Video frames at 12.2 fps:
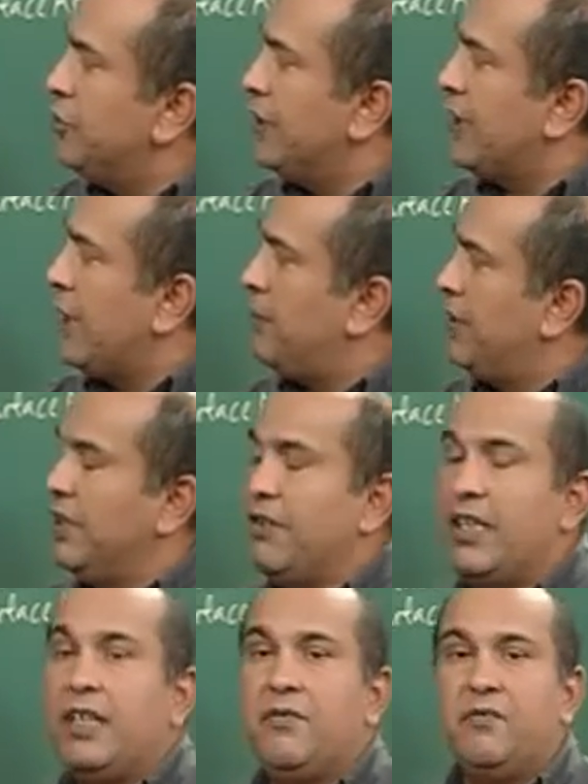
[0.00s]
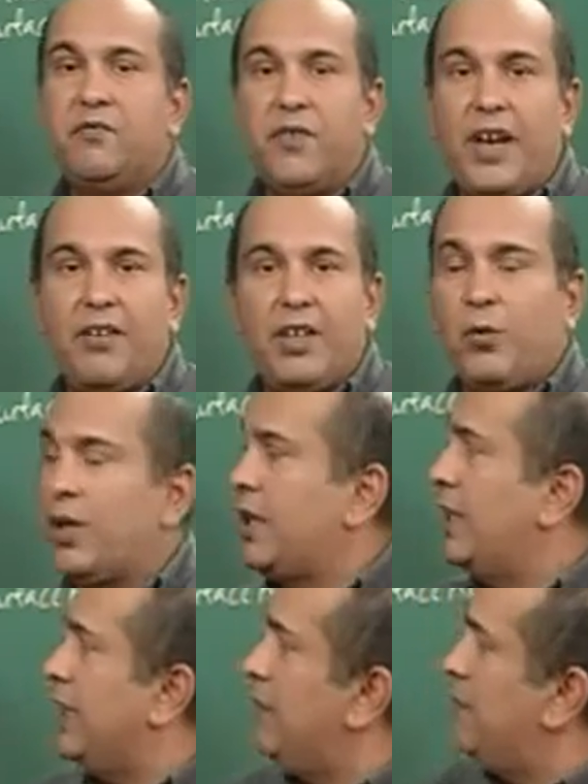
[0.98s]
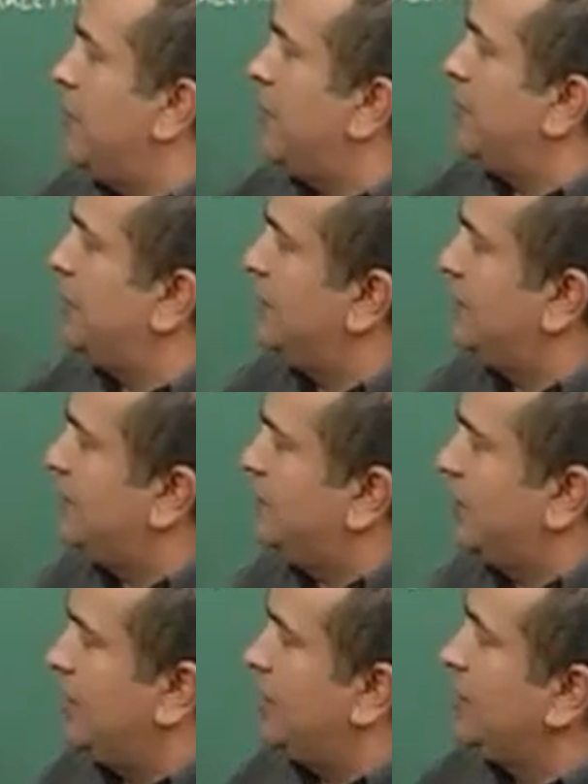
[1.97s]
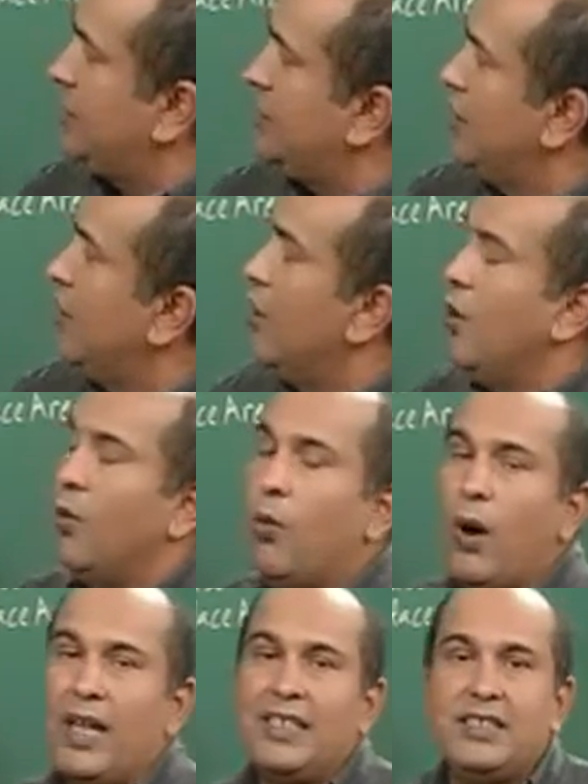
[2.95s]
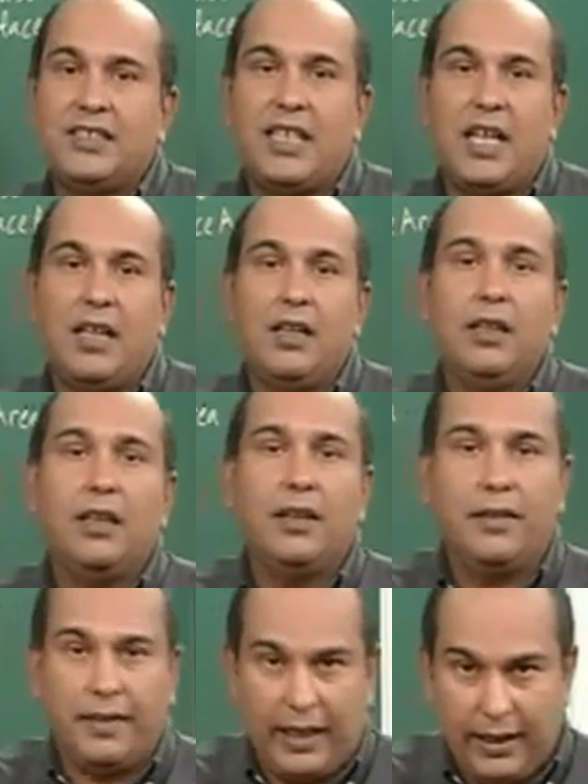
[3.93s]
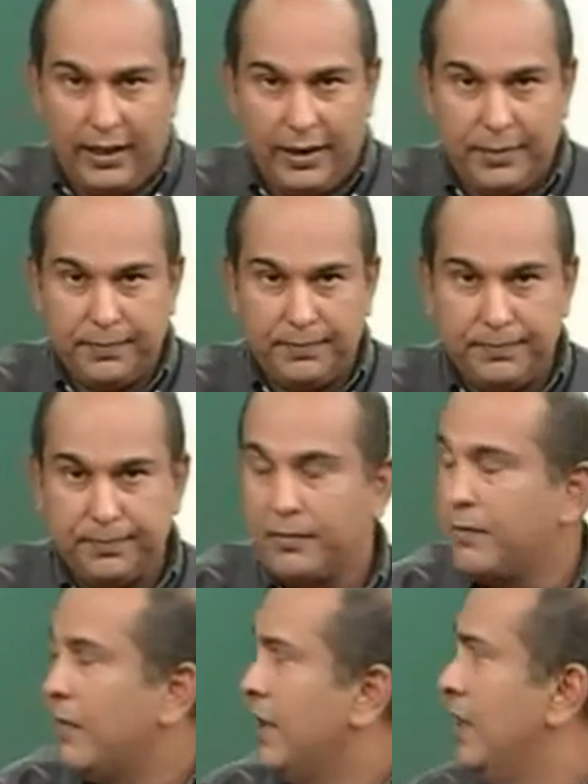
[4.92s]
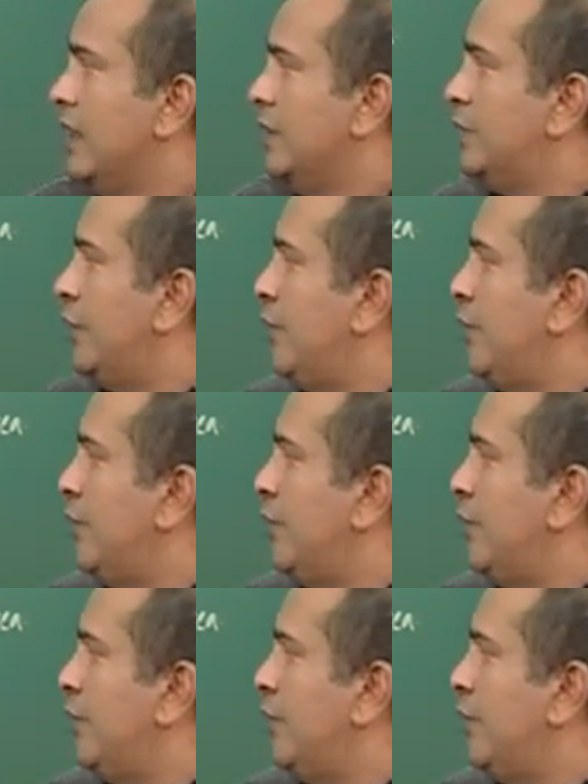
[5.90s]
the capillary very quickly because this is just 1 cell thick. So